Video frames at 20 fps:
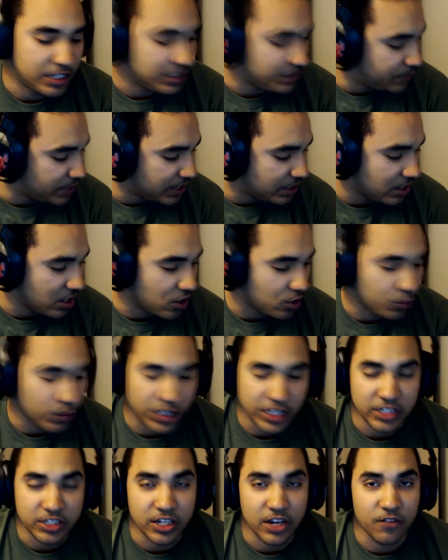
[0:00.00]
it's been a
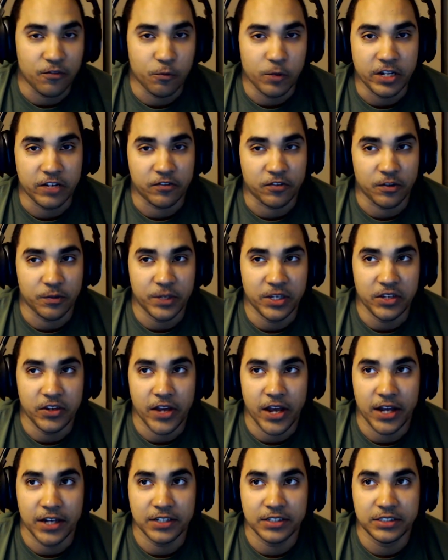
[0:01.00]
really tough week for me,
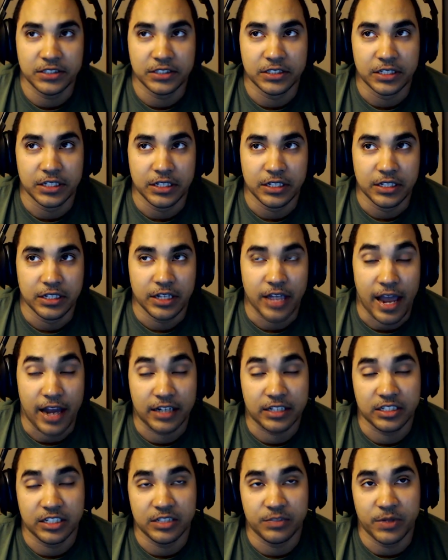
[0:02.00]
you guys.
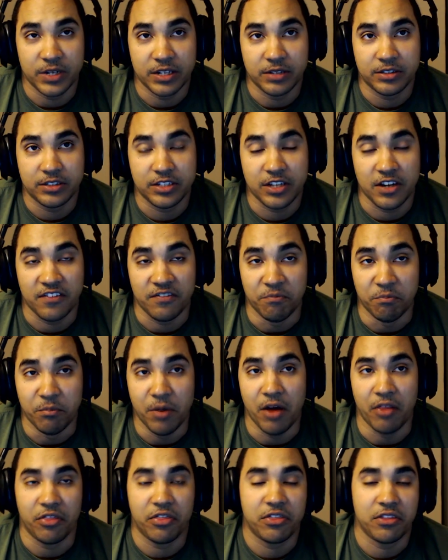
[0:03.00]
Actually, it's been a tough
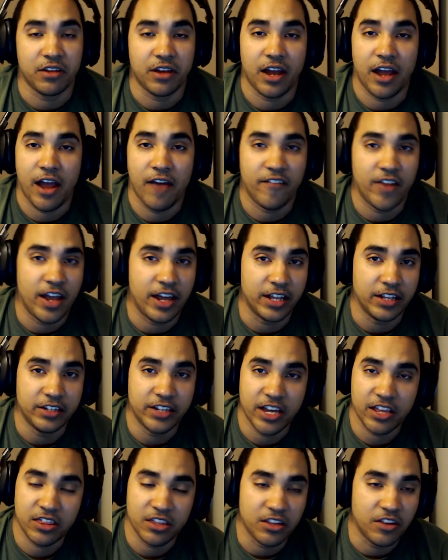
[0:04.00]
month. I've had a
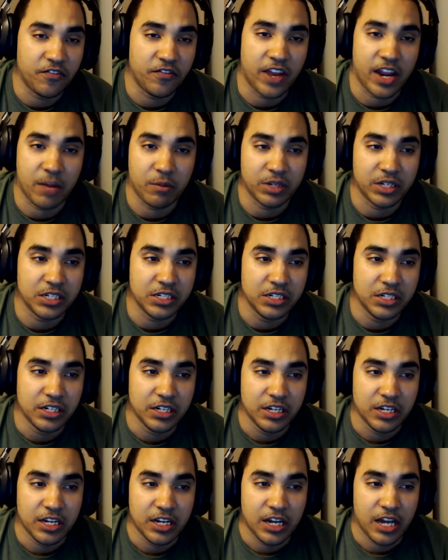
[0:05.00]
death in the family,
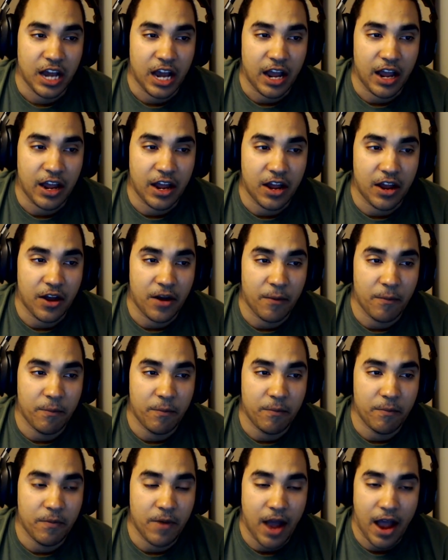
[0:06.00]
uh,
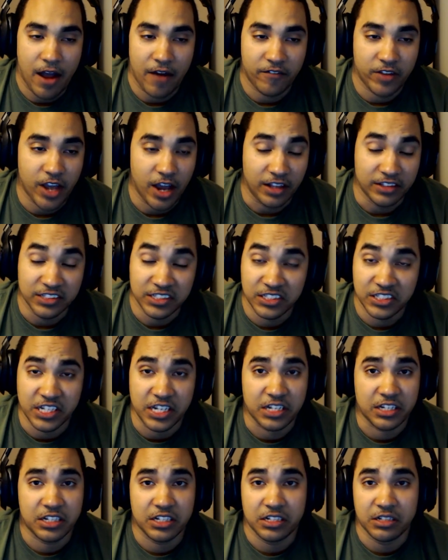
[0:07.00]
I've gotten
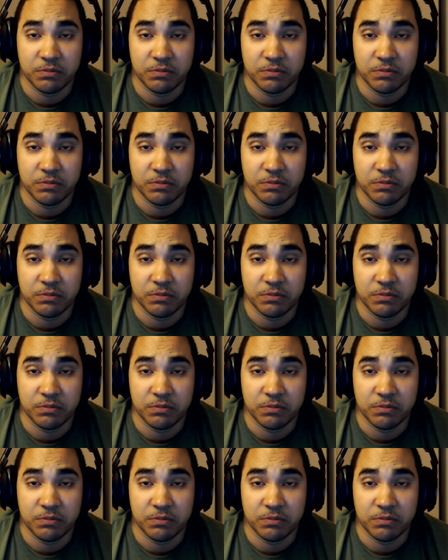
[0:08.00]
sick,